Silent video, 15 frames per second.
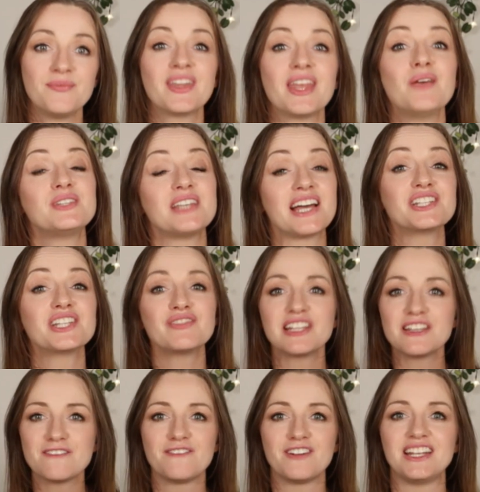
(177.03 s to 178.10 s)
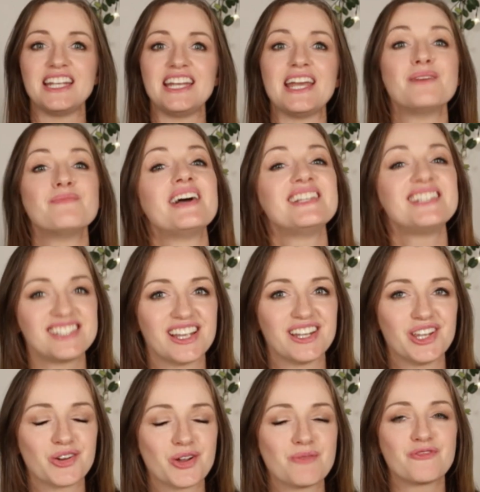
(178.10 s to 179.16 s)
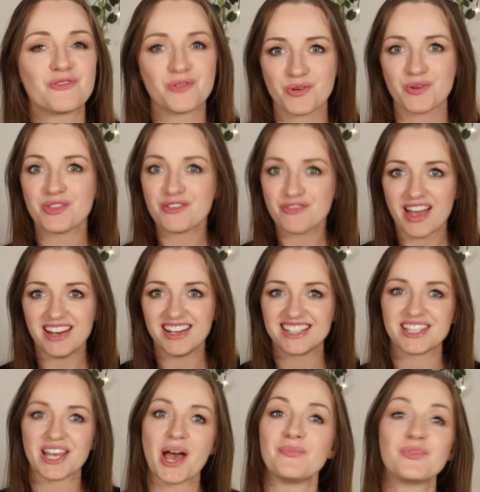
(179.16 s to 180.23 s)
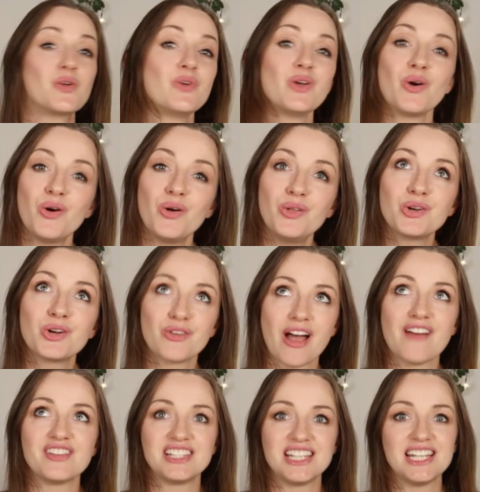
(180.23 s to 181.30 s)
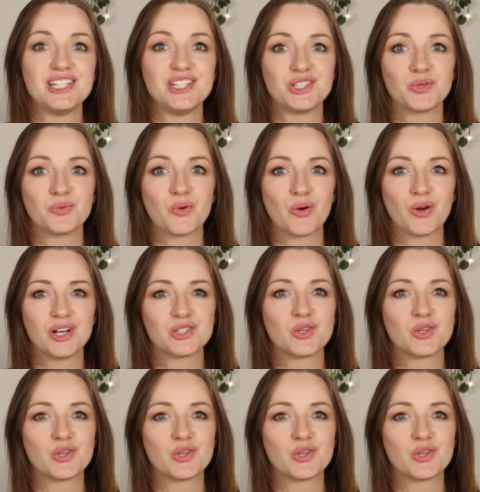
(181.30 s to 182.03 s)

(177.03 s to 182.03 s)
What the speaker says: It was actually really funny. In my study group for the written exam, we all gravitated towards